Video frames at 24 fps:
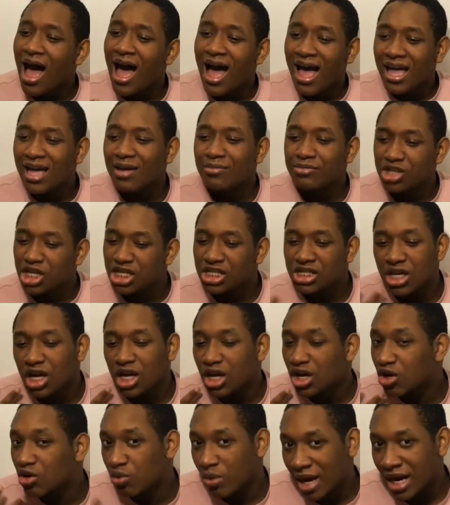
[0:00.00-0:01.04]
am just a
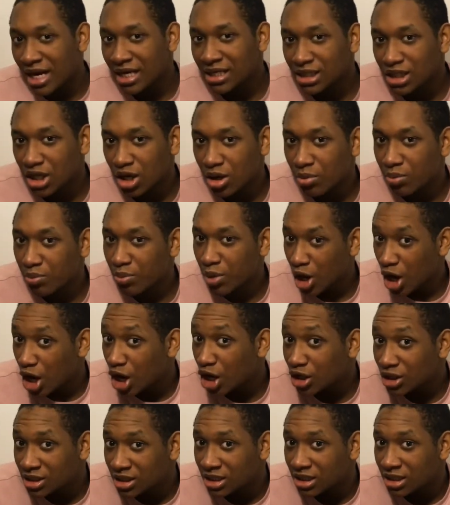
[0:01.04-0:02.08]
great
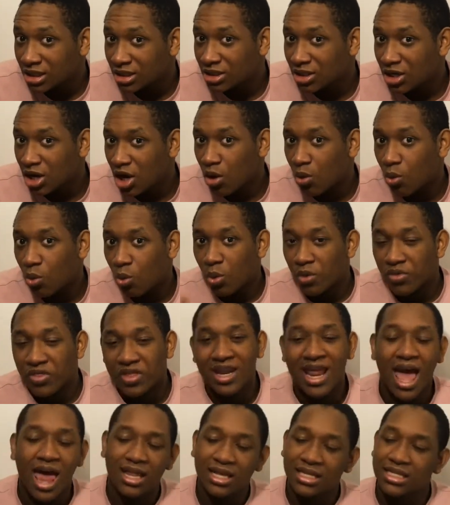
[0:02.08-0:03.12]
person with
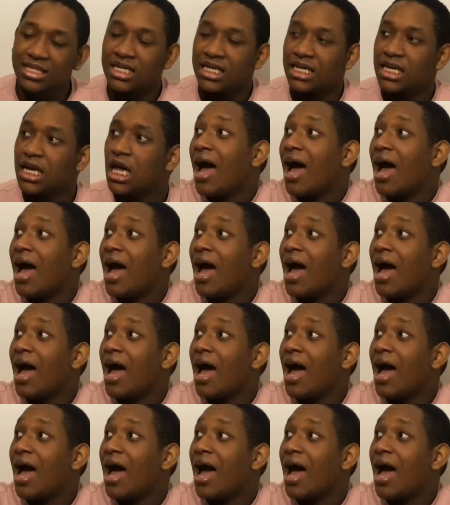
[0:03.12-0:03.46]
anality.